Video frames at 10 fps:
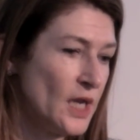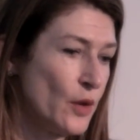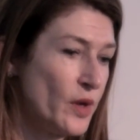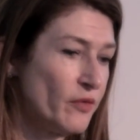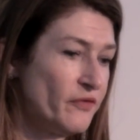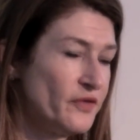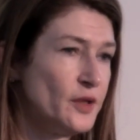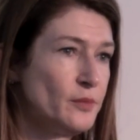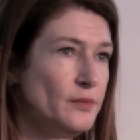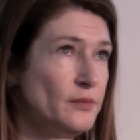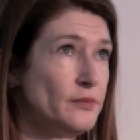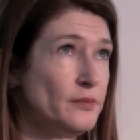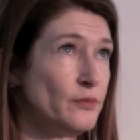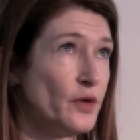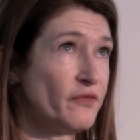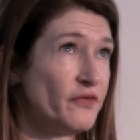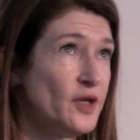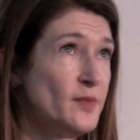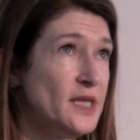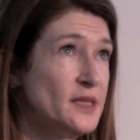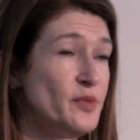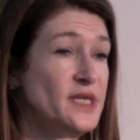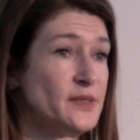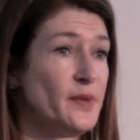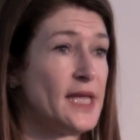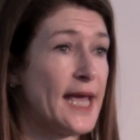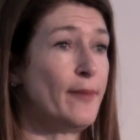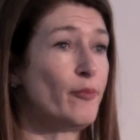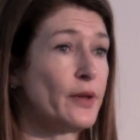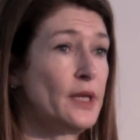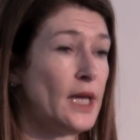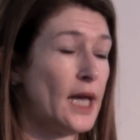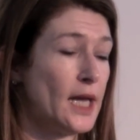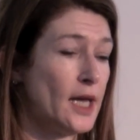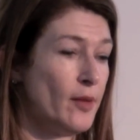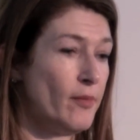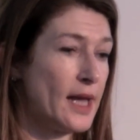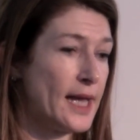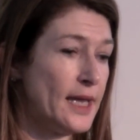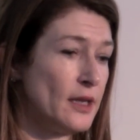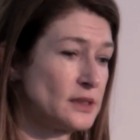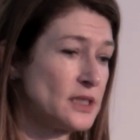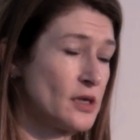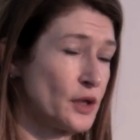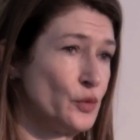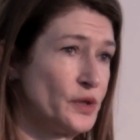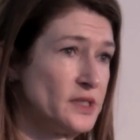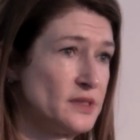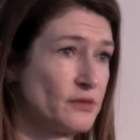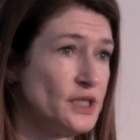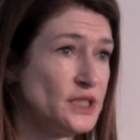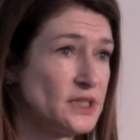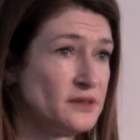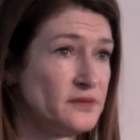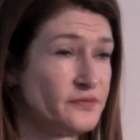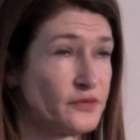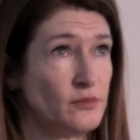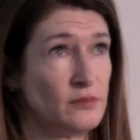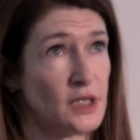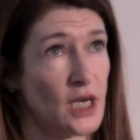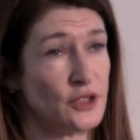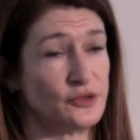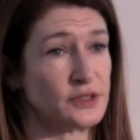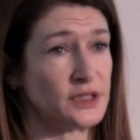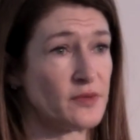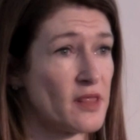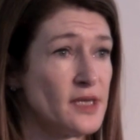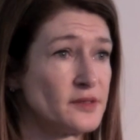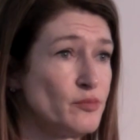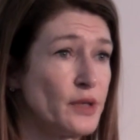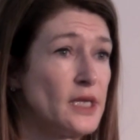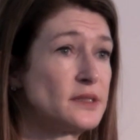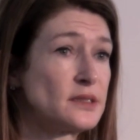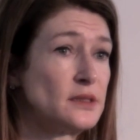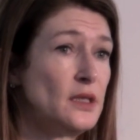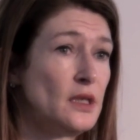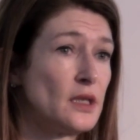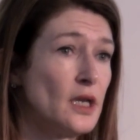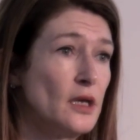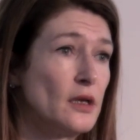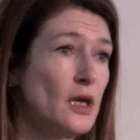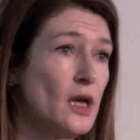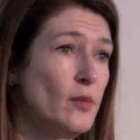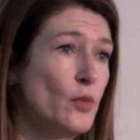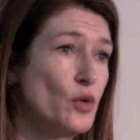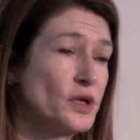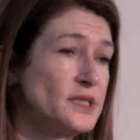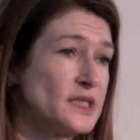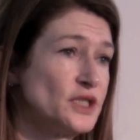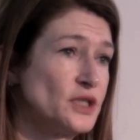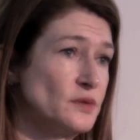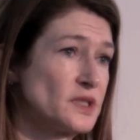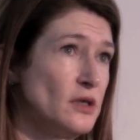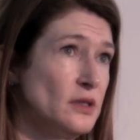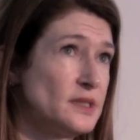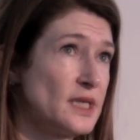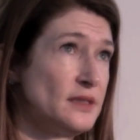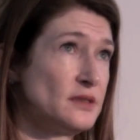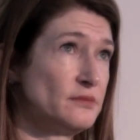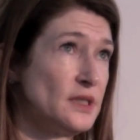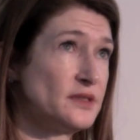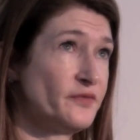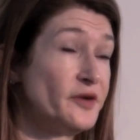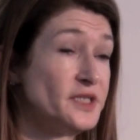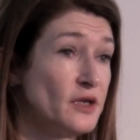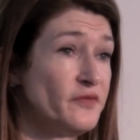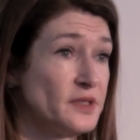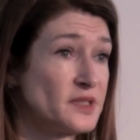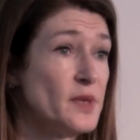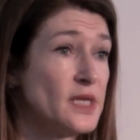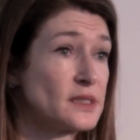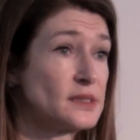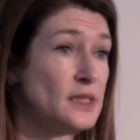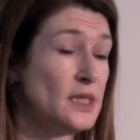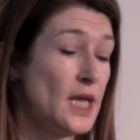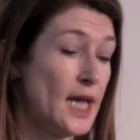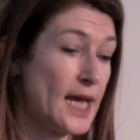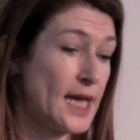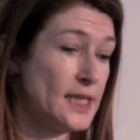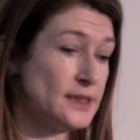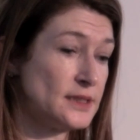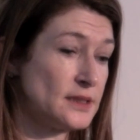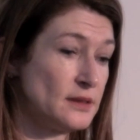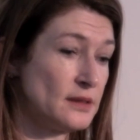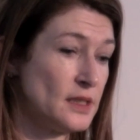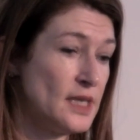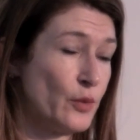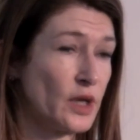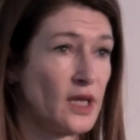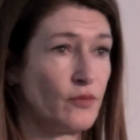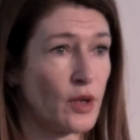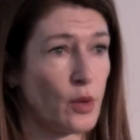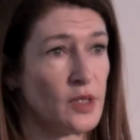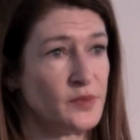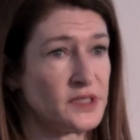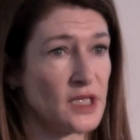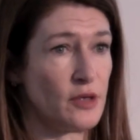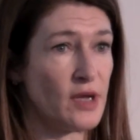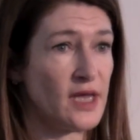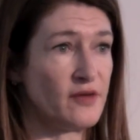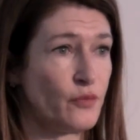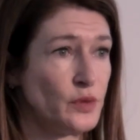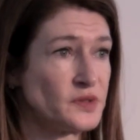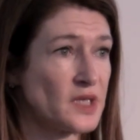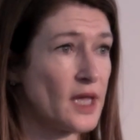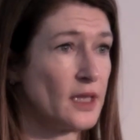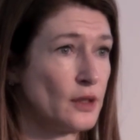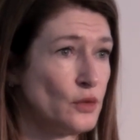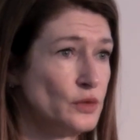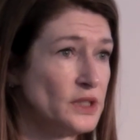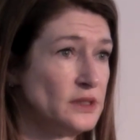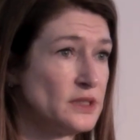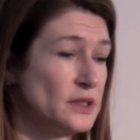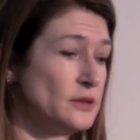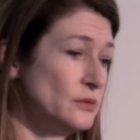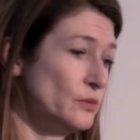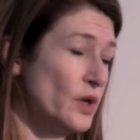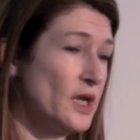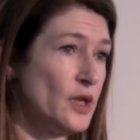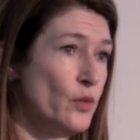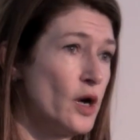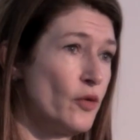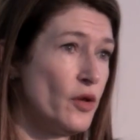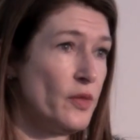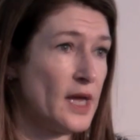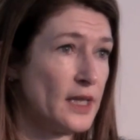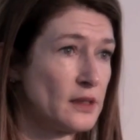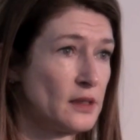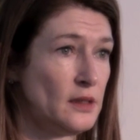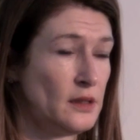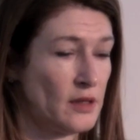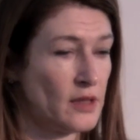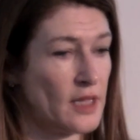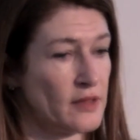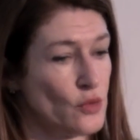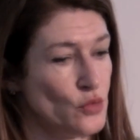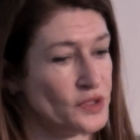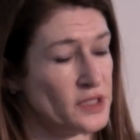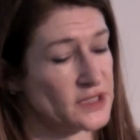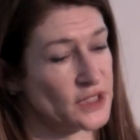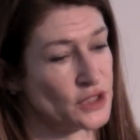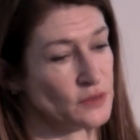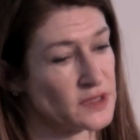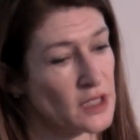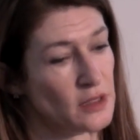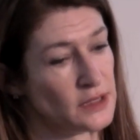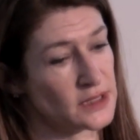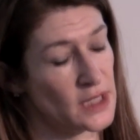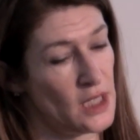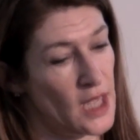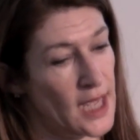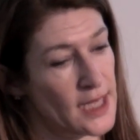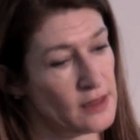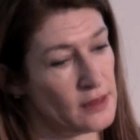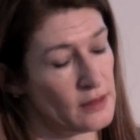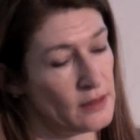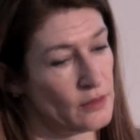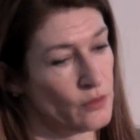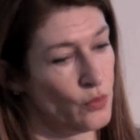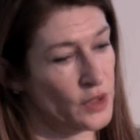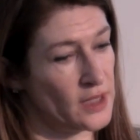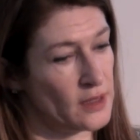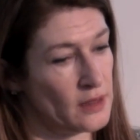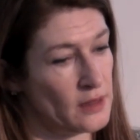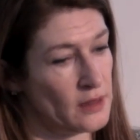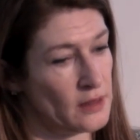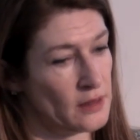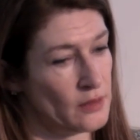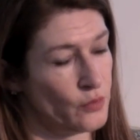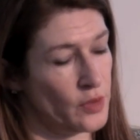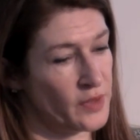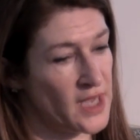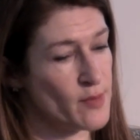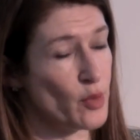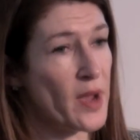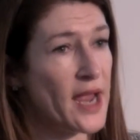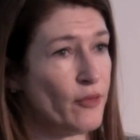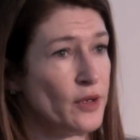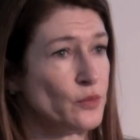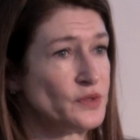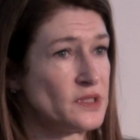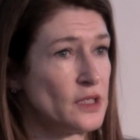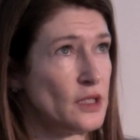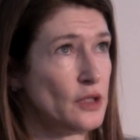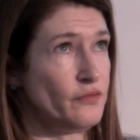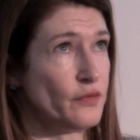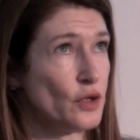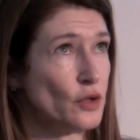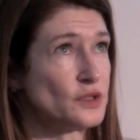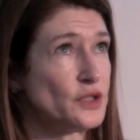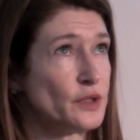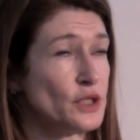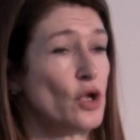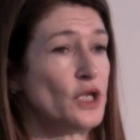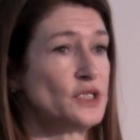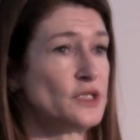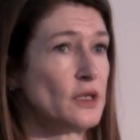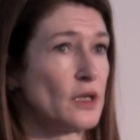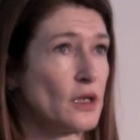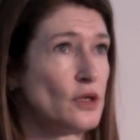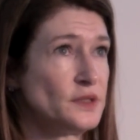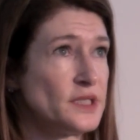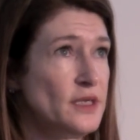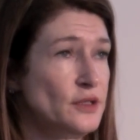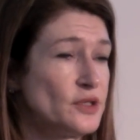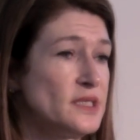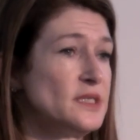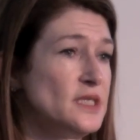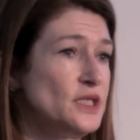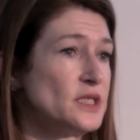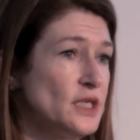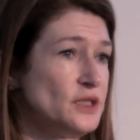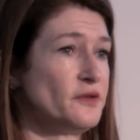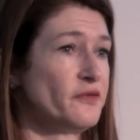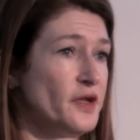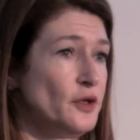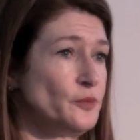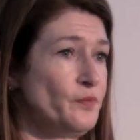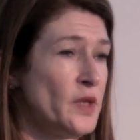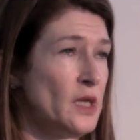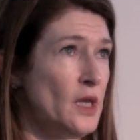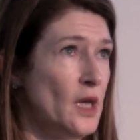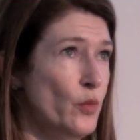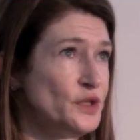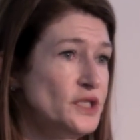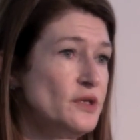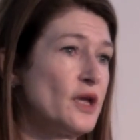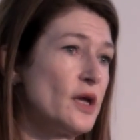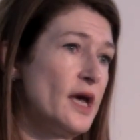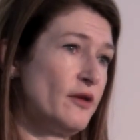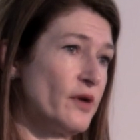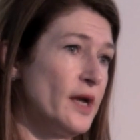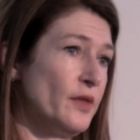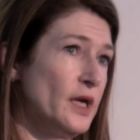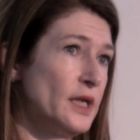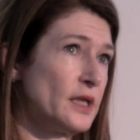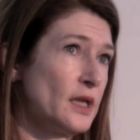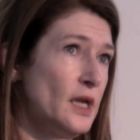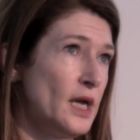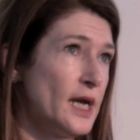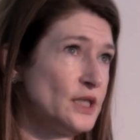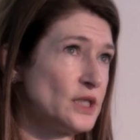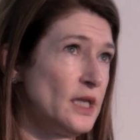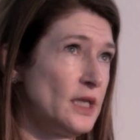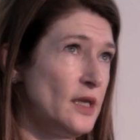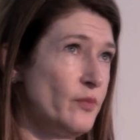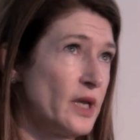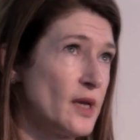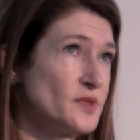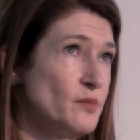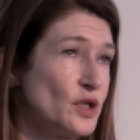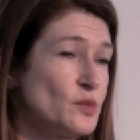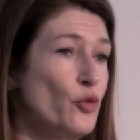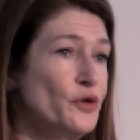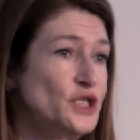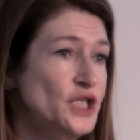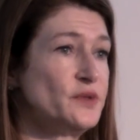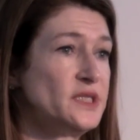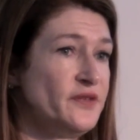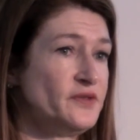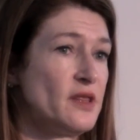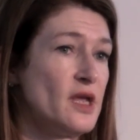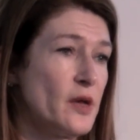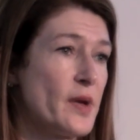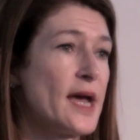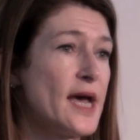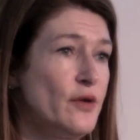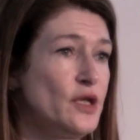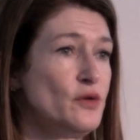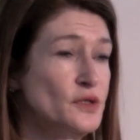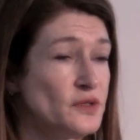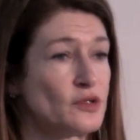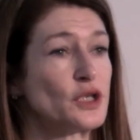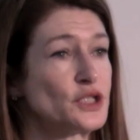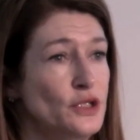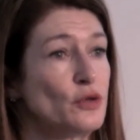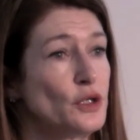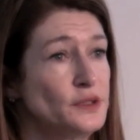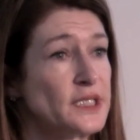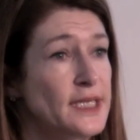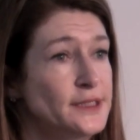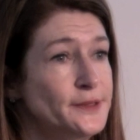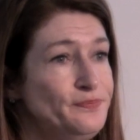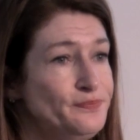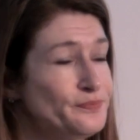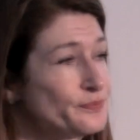We're firmly in the B2B camp, and our target audience ranges from 100 to 1,000 plus, organisational size, and it's a very diverse mix, and the networking requirements that you have will scale according to where you are on that organisational size. And what became apparent was that you've got to acknowledge that content addresses each stage of the funnel, and once you get your head around that, actually it becomes much more intuitive to think about how you can structure your content.